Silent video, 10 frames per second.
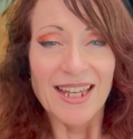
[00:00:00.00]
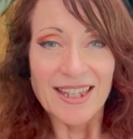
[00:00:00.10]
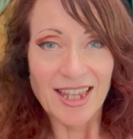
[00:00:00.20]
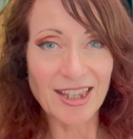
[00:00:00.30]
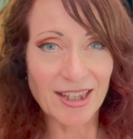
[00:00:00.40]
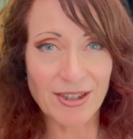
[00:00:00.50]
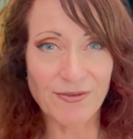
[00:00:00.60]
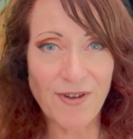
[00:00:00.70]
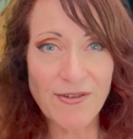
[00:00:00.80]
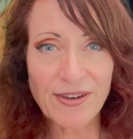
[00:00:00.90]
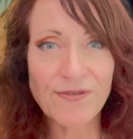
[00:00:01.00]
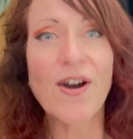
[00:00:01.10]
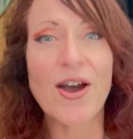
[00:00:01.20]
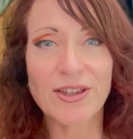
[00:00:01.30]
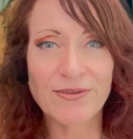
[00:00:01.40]
This is the very
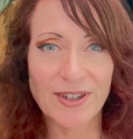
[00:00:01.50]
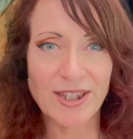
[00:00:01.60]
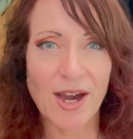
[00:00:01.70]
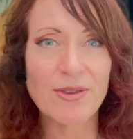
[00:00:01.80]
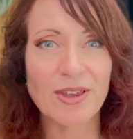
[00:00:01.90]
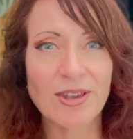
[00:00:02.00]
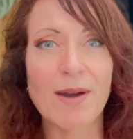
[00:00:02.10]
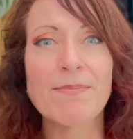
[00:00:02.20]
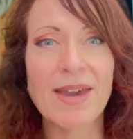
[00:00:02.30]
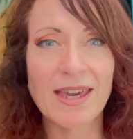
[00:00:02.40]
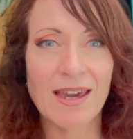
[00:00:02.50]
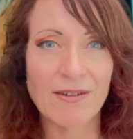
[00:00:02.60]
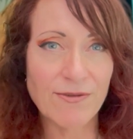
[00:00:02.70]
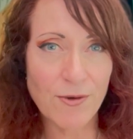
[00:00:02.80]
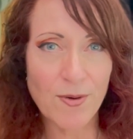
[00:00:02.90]
first video that I'm making
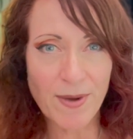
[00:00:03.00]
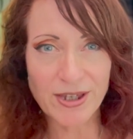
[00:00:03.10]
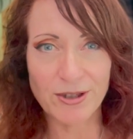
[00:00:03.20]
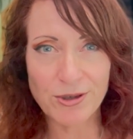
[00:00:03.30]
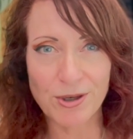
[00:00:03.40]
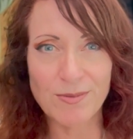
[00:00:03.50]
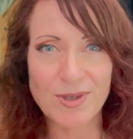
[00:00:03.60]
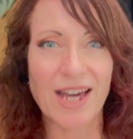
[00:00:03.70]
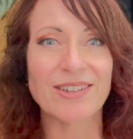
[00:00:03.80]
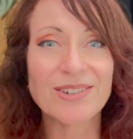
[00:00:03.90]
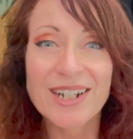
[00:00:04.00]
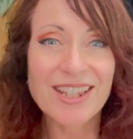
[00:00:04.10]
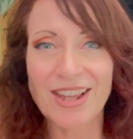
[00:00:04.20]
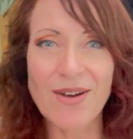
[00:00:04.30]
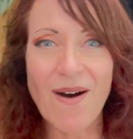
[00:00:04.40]
for my YouTube channel,
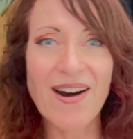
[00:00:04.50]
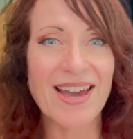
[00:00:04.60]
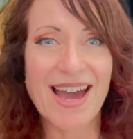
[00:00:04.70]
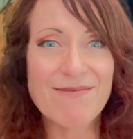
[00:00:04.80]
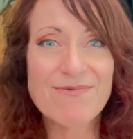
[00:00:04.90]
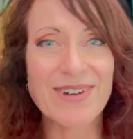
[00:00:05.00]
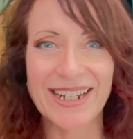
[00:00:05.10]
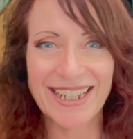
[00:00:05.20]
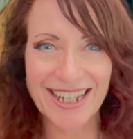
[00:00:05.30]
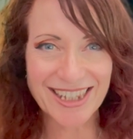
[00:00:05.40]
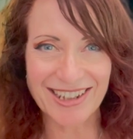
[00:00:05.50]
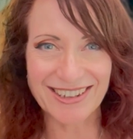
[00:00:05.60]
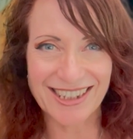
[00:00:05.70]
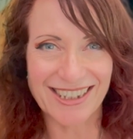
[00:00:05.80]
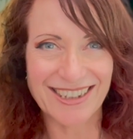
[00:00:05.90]
so I am really
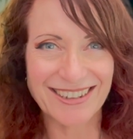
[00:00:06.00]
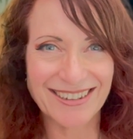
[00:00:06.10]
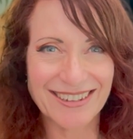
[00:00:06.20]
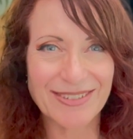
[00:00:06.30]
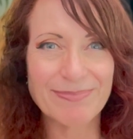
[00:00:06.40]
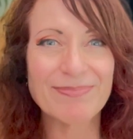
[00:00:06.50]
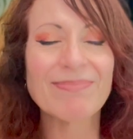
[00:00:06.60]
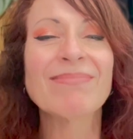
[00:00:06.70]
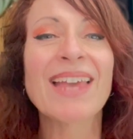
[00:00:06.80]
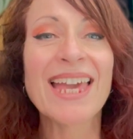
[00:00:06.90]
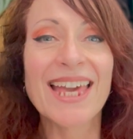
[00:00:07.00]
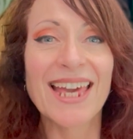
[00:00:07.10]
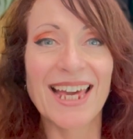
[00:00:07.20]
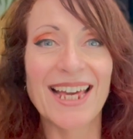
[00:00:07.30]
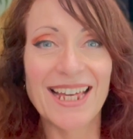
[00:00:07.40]
excited.
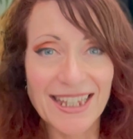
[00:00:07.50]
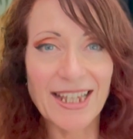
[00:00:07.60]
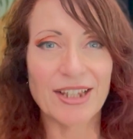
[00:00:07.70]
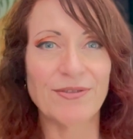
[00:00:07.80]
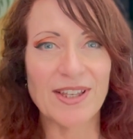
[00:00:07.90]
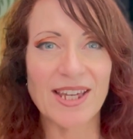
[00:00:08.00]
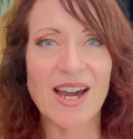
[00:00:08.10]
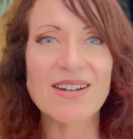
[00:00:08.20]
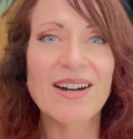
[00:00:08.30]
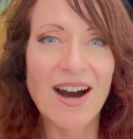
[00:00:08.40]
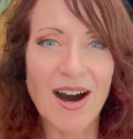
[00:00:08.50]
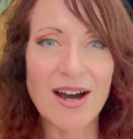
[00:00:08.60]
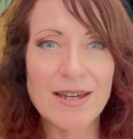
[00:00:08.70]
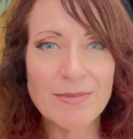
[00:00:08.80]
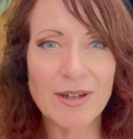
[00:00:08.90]
In this video,
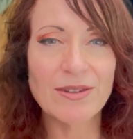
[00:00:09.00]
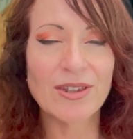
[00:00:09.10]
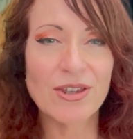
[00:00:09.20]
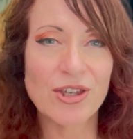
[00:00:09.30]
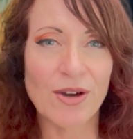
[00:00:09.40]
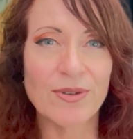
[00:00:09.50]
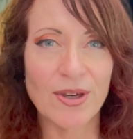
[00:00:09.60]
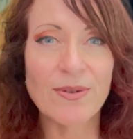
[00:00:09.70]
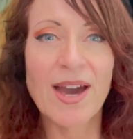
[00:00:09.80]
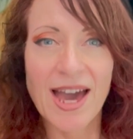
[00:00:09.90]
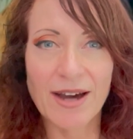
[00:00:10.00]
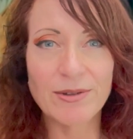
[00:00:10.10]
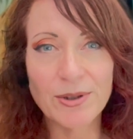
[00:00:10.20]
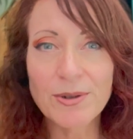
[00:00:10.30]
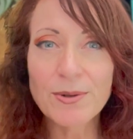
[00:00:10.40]
I am going to show you how
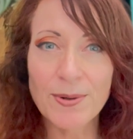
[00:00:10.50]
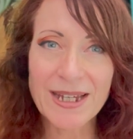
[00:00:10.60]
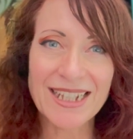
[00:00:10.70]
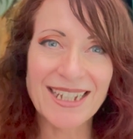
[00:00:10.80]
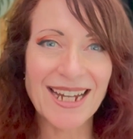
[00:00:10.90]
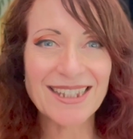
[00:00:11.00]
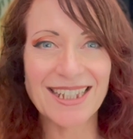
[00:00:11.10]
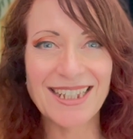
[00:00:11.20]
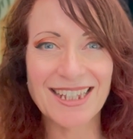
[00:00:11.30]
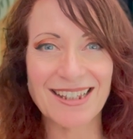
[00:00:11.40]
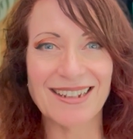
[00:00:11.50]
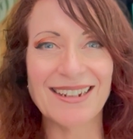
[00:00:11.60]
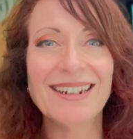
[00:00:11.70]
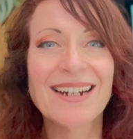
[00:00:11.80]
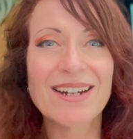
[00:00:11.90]
you can quickly and
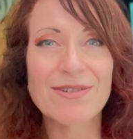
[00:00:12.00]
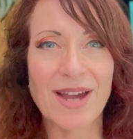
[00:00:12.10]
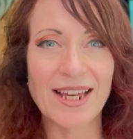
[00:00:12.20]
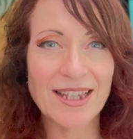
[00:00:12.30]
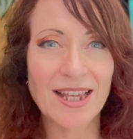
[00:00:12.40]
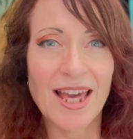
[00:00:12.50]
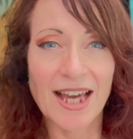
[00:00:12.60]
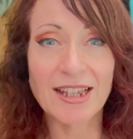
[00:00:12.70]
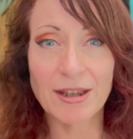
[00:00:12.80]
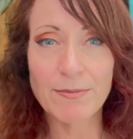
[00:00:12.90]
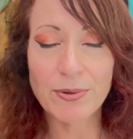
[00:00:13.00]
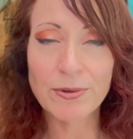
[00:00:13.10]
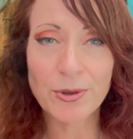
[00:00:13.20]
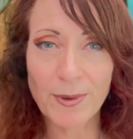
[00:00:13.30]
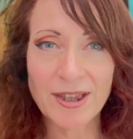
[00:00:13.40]
easily create a simple
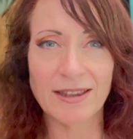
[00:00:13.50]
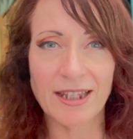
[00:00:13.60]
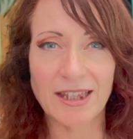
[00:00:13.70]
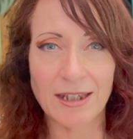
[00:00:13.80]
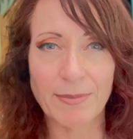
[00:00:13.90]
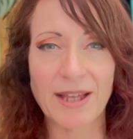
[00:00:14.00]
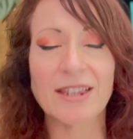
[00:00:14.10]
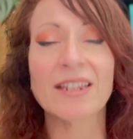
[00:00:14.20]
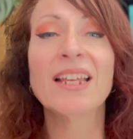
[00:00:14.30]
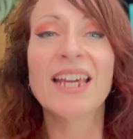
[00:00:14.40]
sweater knitting pattern